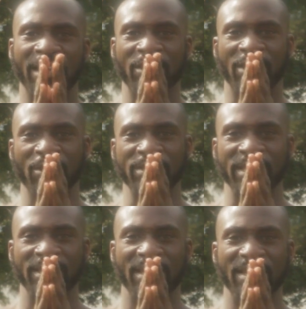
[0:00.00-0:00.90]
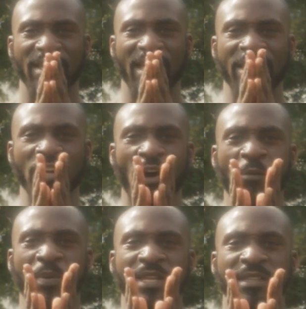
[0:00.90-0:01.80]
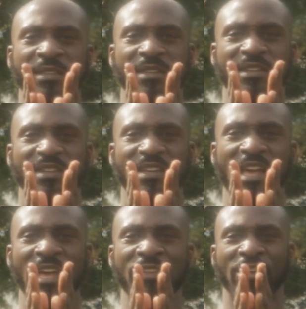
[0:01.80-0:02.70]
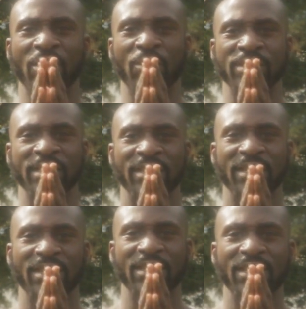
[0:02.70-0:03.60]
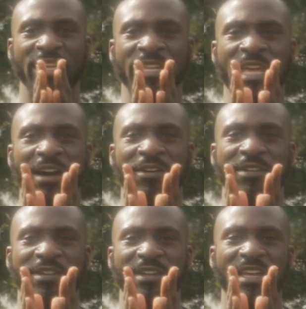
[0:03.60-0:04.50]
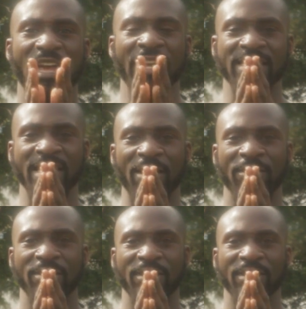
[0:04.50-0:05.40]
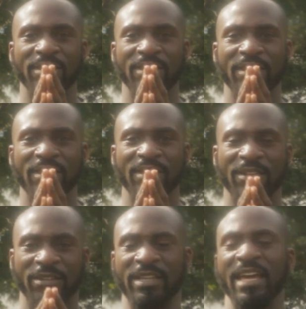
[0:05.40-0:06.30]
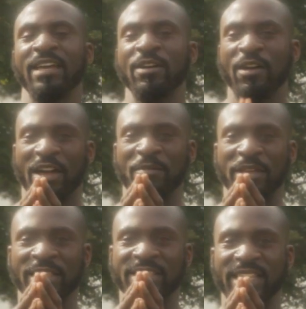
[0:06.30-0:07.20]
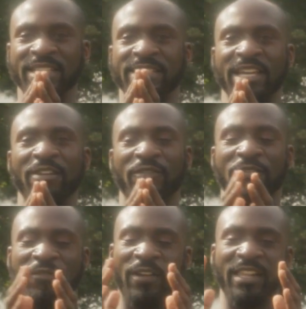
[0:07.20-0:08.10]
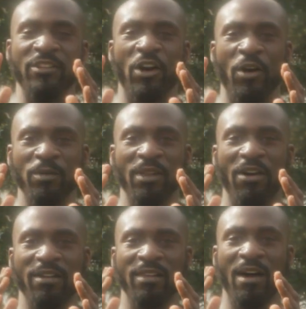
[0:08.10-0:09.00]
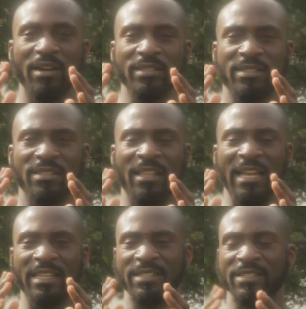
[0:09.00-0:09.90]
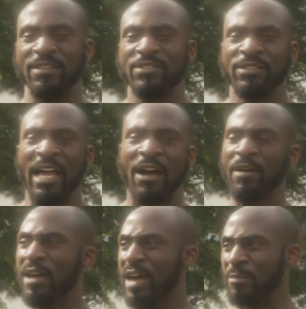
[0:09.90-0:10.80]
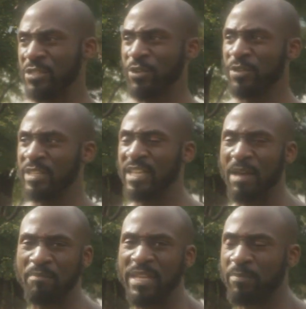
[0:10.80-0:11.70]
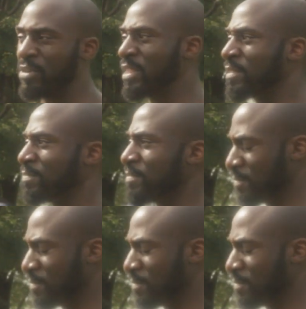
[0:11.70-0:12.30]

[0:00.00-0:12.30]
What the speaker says: And you're closing, and you're opening, and you're closing. Inhale, exhale, okay? And instead of filling your whole lungs like this. So now I'm gonna show you the mid breathing.